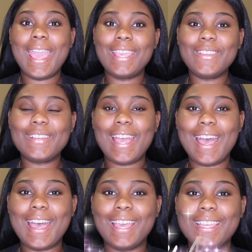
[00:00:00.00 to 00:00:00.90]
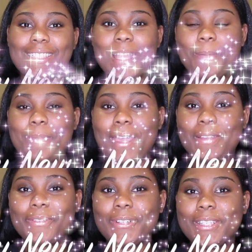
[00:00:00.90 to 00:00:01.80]
Hey you guys, I'm
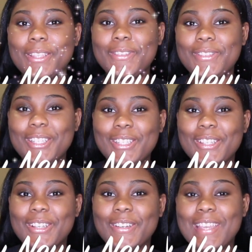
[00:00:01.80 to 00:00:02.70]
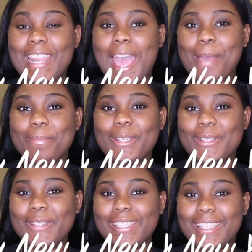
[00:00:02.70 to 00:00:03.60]
back for another video and Happy
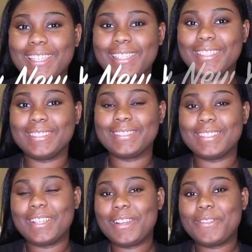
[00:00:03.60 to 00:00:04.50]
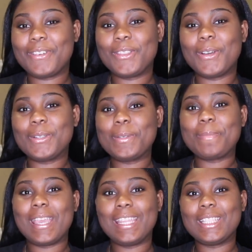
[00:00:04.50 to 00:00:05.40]
New Year. For those who
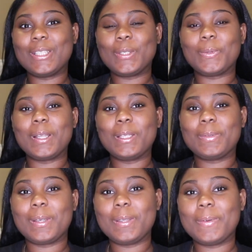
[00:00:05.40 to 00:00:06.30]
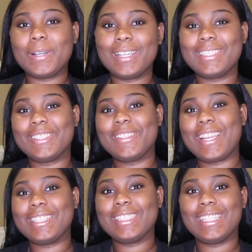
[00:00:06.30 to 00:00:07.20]
made it to 2021,
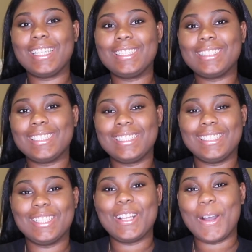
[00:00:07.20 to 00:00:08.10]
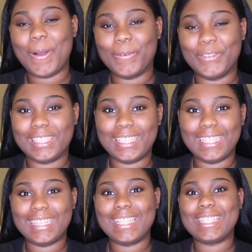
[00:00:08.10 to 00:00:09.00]
congratulations.
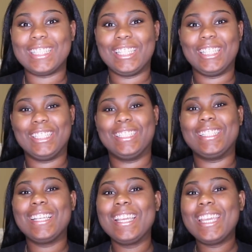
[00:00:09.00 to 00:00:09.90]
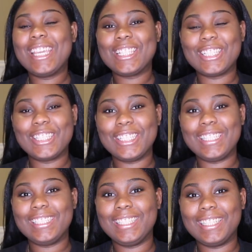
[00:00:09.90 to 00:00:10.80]
Hopefully this year is a
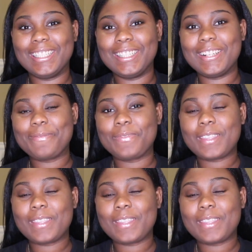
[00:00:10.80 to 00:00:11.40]
good year.